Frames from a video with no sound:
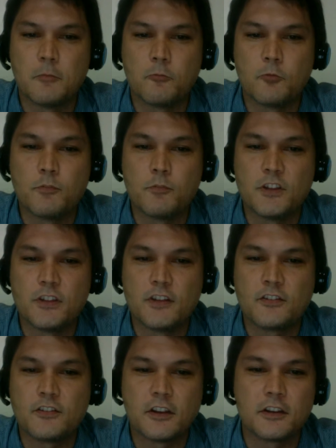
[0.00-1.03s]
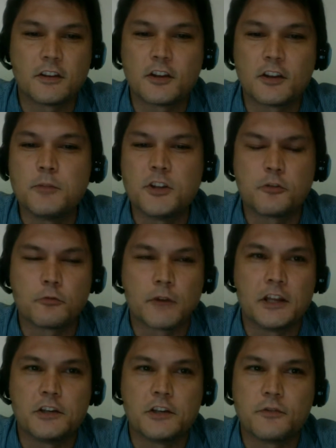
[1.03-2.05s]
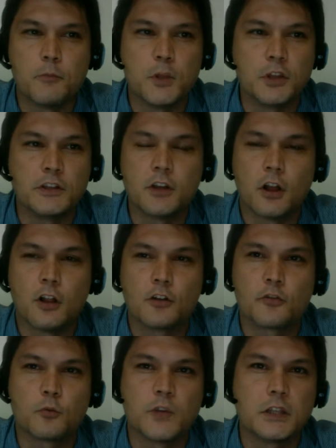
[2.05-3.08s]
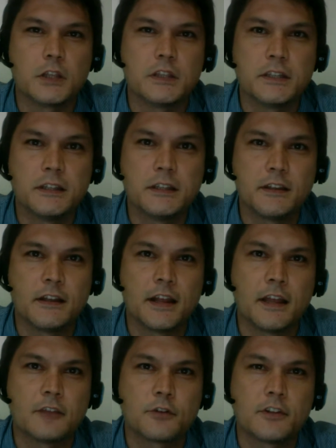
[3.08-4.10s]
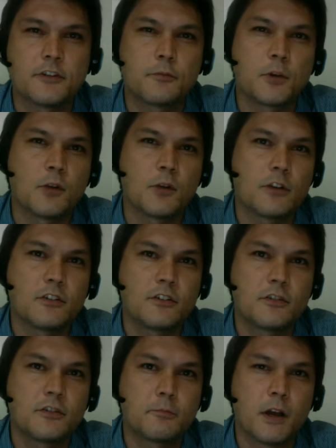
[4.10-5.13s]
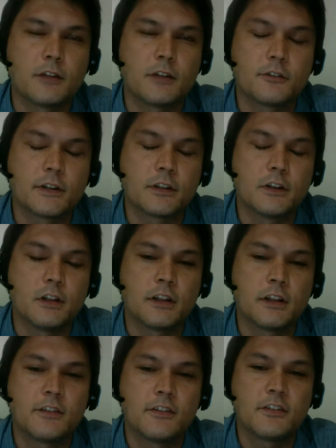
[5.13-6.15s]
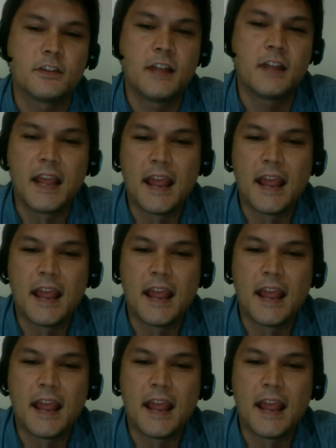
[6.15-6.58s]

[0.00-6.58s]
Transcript: would be that it's going to be in the range of $1 million weekly in Android smartwatches during the holiday season,